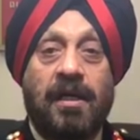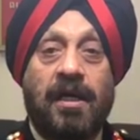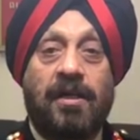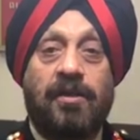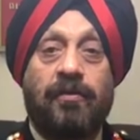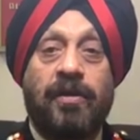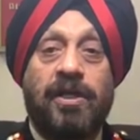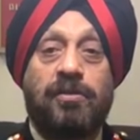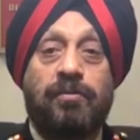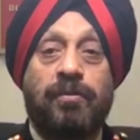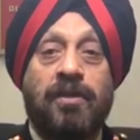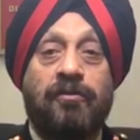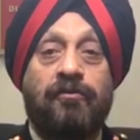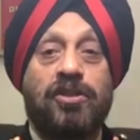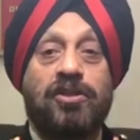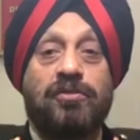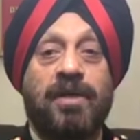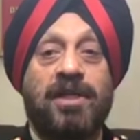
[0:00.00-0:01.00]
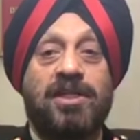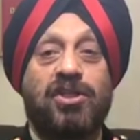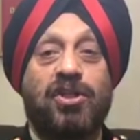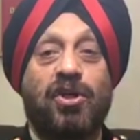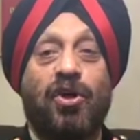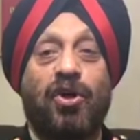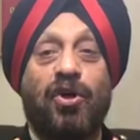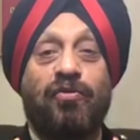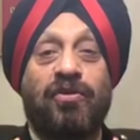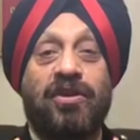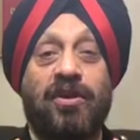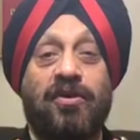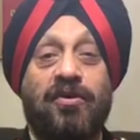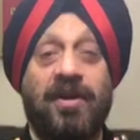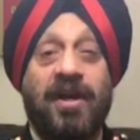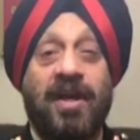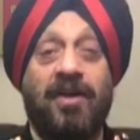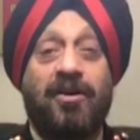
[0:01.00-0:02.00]
and the regiment was bestowed with the
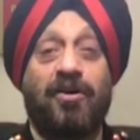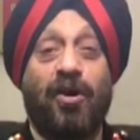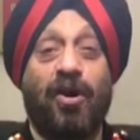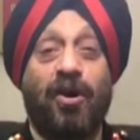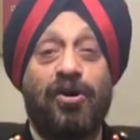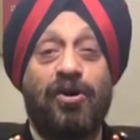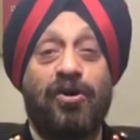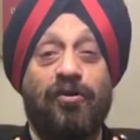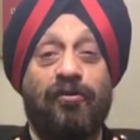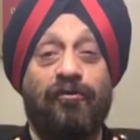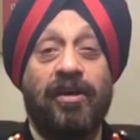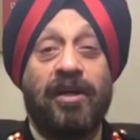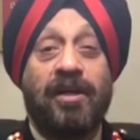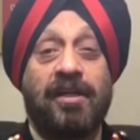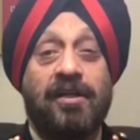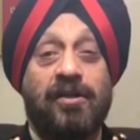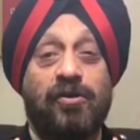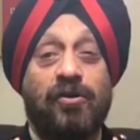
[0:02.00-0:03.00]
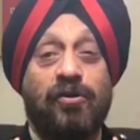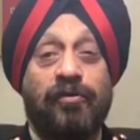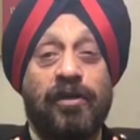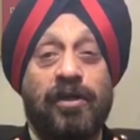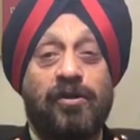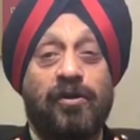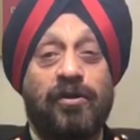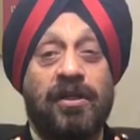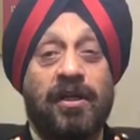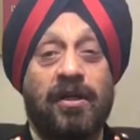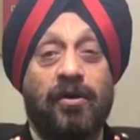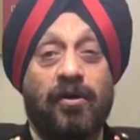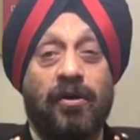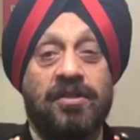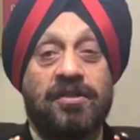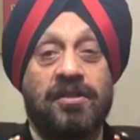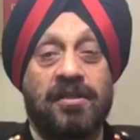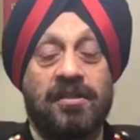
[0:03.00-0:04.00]
rare honor of winning two Victoria
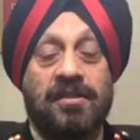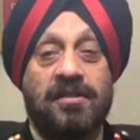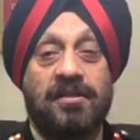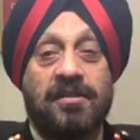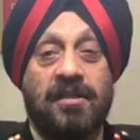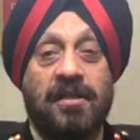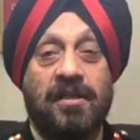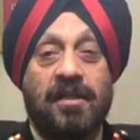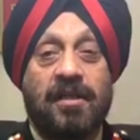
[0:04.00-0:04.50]
Crosses